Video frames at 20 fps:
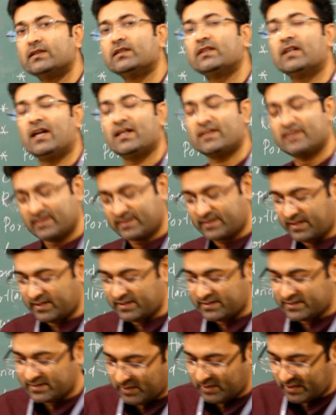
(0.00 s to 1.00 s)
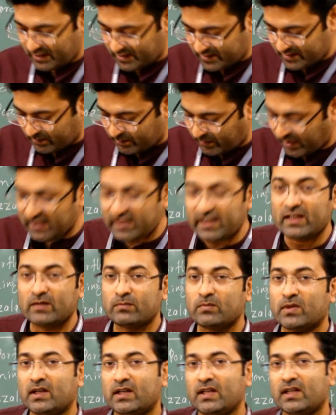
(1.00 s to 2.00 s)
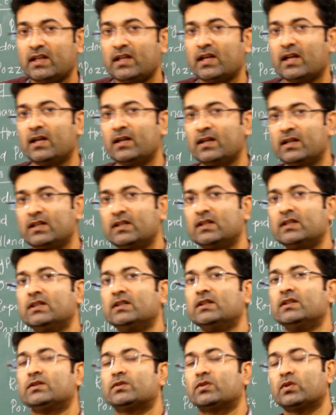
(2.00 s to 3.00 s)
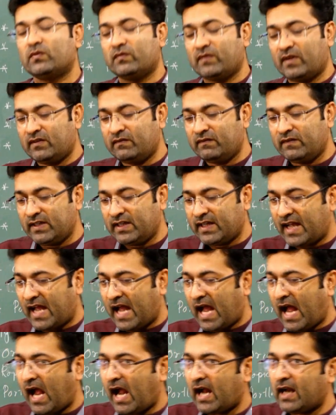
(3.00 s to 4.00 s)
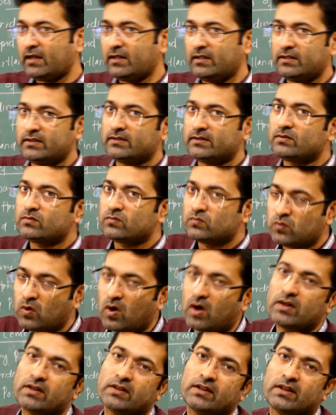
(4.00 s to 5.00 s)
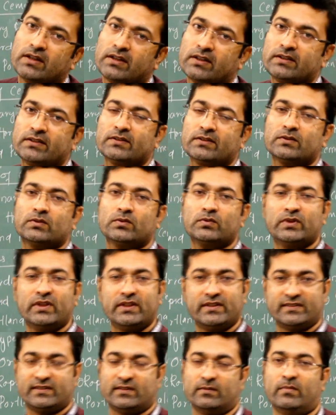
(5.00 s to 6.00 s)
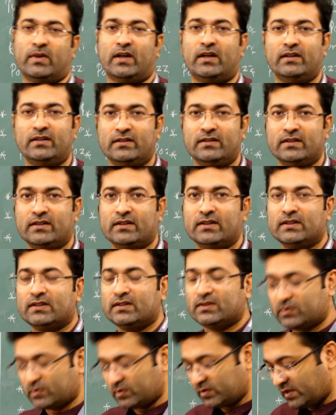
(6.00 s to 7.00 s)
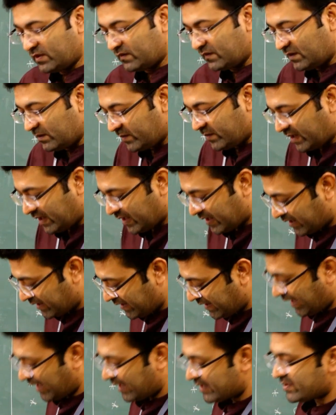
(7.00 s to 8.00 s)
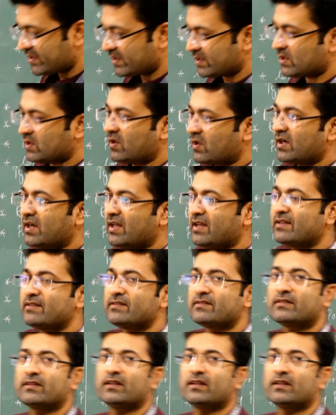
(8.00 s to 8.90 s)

as I said, cement is a binding material. So, when we add water to the cement, so there will be a reaction called as